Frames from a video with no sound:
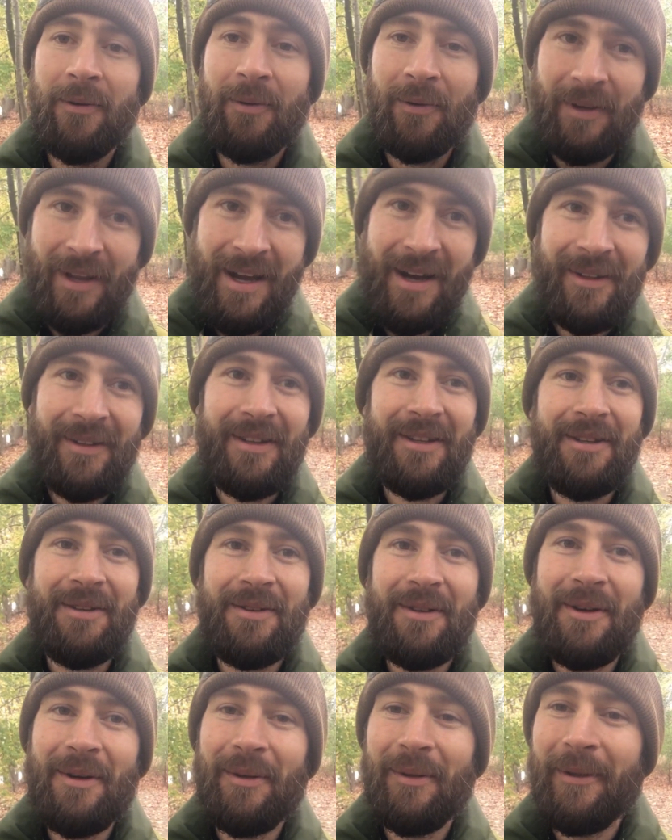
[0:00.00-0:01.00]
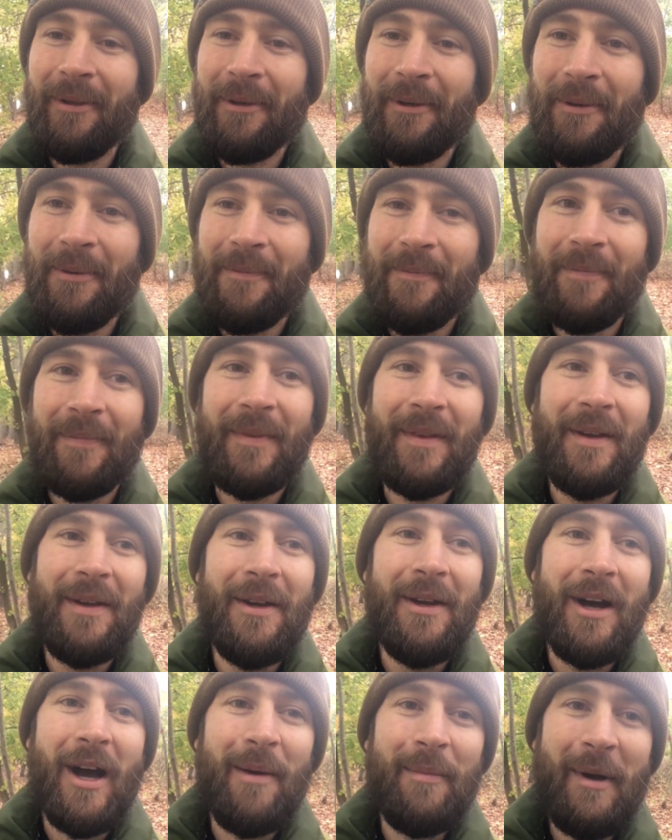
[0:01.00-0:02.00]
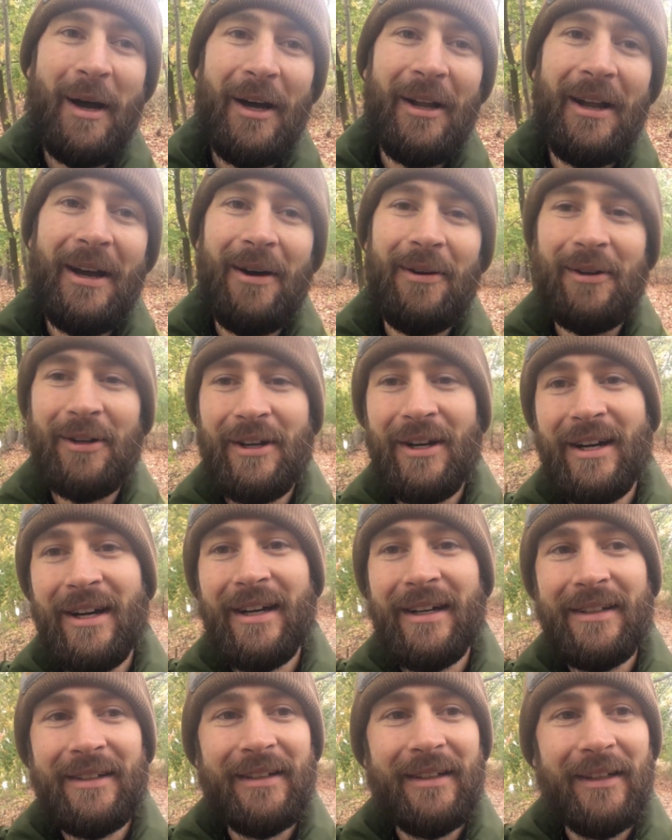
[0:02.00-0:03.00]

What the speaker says: Well, now that you know a little about how God